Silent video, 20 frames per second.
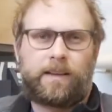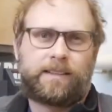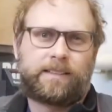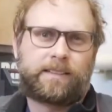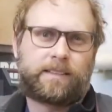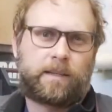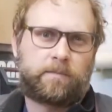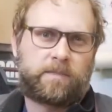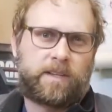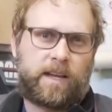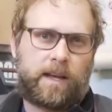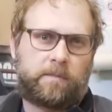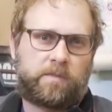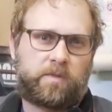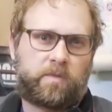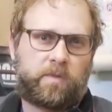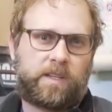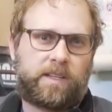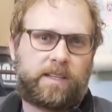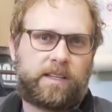
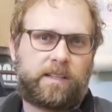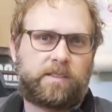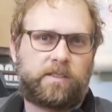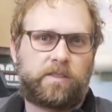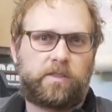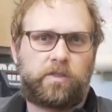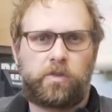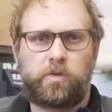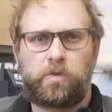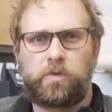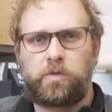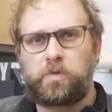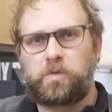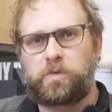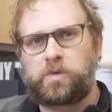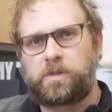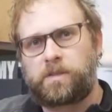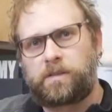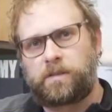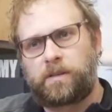Sometimes we need to
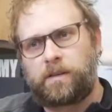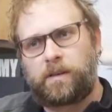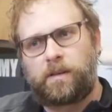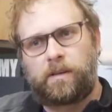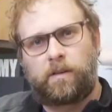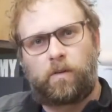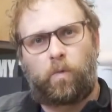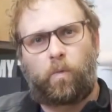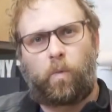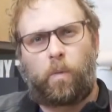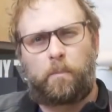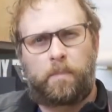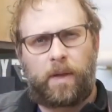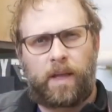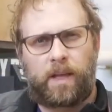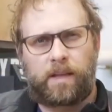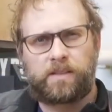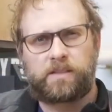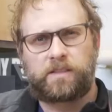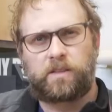use
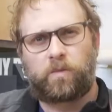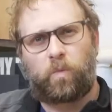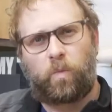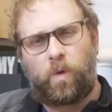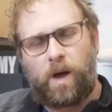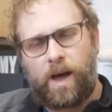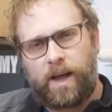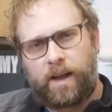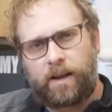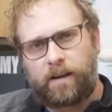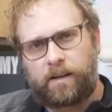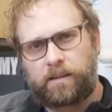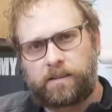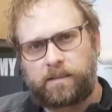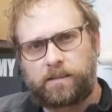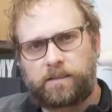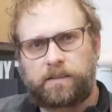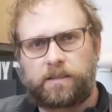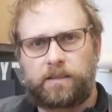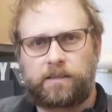pins and
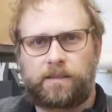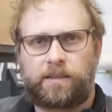wires.